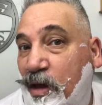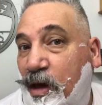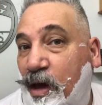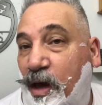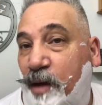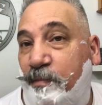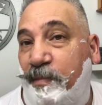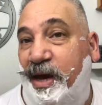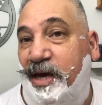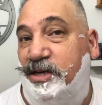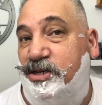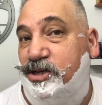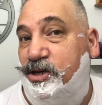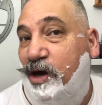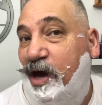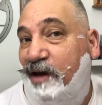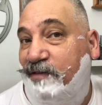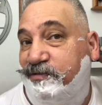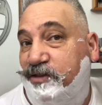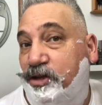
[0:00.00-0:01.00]
It makes you
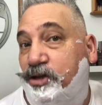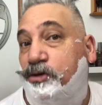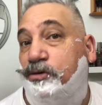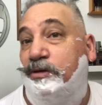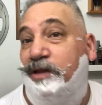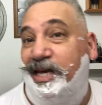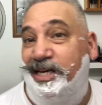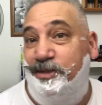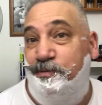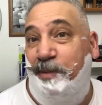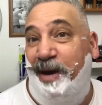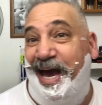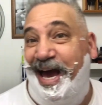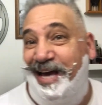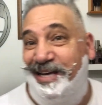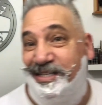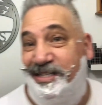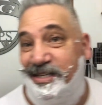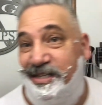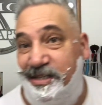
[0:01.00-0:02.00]
have to do less
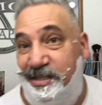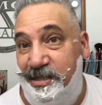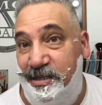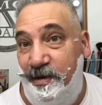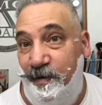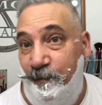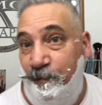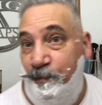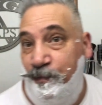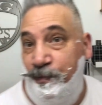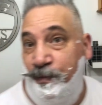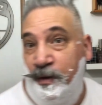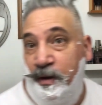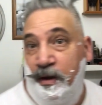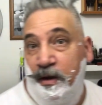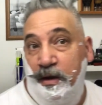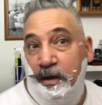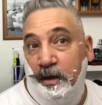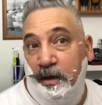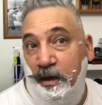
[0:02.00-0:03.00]
passes
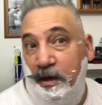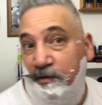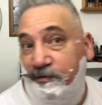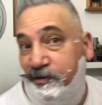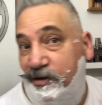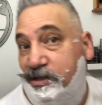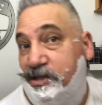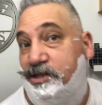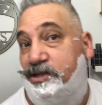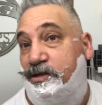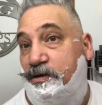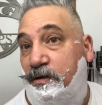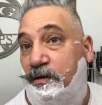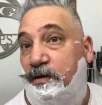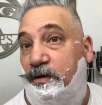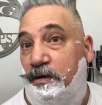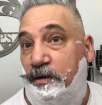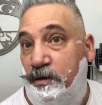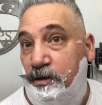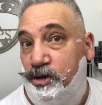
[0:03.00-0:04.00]
if it's
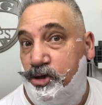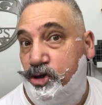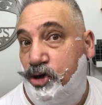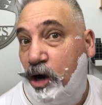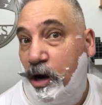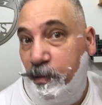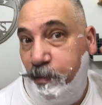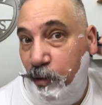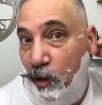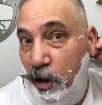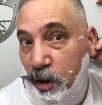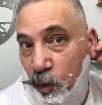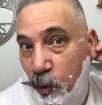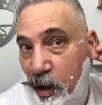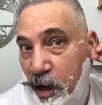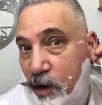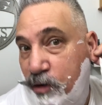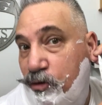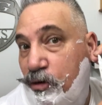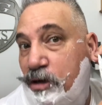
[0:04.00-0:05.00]
sharp all the
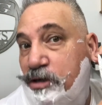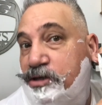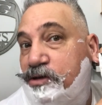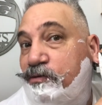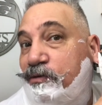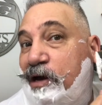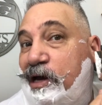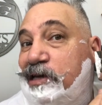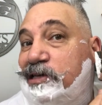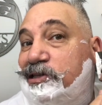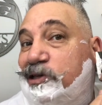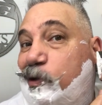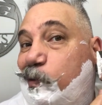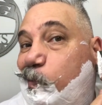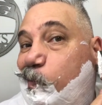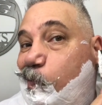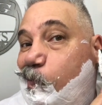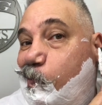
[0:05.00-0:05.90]
way across the razor.